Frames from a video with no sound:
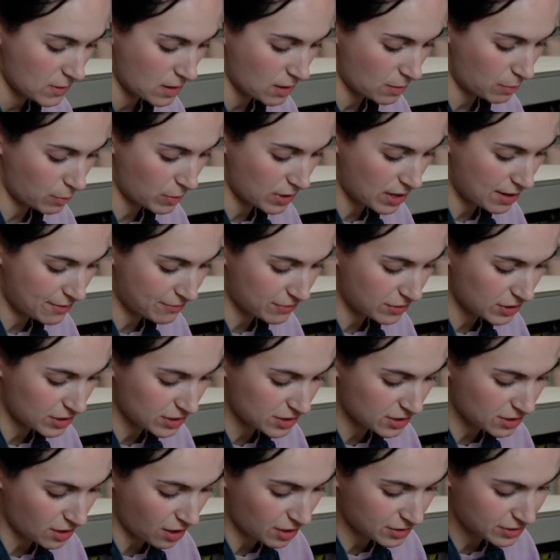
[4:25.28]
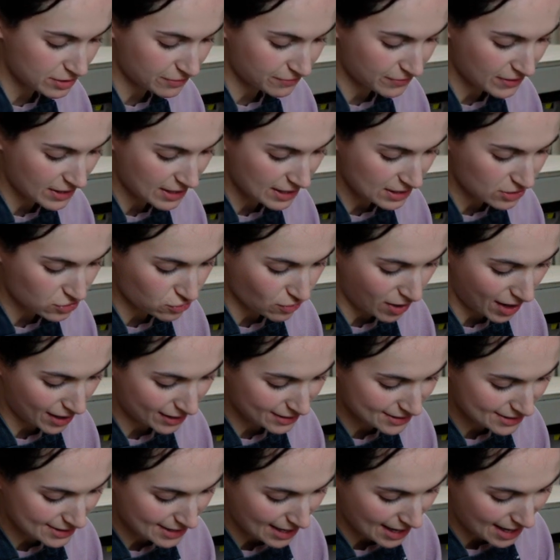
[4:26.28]
And whenever you start to feel it drag
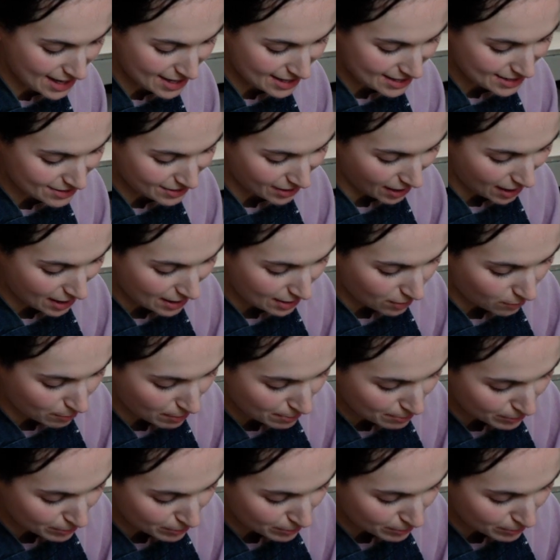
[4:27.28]
slightly, you get a little bit